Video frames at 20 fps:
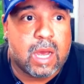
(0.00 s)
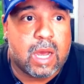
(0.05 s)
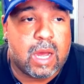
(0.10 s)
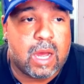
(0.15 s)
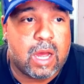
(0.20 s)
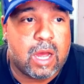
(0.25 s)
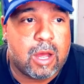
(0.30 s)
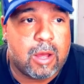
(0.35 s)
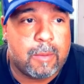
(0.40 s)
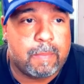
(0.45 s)

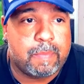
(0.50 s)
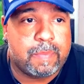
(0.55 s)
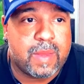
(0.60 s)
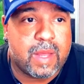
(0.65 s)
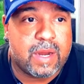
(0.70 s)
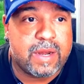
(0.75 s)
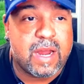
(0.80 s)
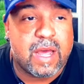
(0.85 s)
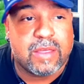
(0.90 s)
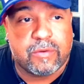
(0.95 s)

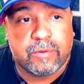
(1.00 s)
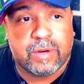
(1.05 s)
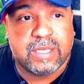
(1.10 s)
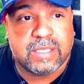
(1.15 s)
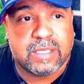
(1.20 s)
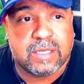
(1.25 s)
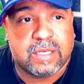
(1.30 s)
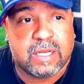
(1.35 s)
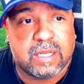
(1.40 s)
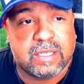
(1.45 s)
Another
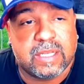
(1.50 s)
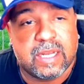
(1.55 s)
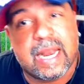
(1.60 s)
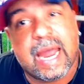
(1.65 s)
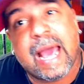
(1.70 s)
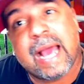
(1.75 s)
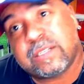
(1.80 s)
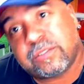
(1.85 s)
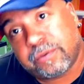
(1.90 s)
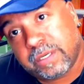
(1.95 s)
reason, the
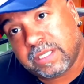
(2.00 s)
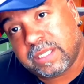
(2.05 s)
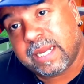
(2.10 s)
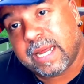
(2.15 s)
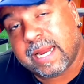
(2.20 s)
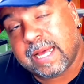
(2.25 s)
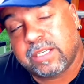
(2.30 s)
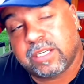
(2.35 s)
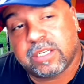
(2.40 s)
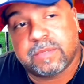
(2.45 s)
last reason
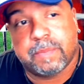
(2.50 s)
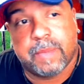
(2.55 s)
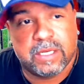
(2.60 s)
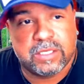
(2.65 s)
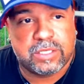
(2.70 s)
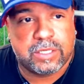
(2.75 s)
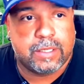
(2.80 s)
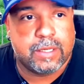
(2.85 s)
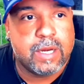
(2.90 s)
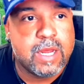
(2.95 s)
that I just
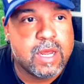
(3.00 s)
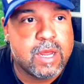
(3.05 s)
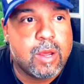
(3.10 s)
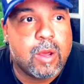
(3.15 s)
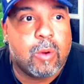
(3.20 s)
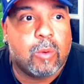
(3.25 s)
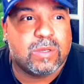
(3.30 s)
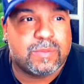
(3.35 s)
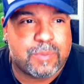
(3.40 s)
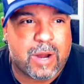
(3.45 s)
mentioned
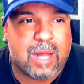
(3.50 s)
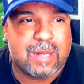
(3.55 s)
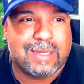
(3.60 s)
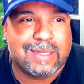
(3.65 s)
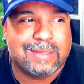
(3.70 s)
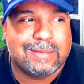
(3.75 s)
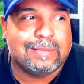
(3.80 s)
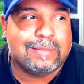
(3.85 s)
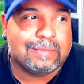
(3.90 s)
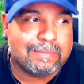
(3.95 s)
was
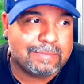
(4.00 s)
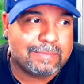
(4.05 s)
probably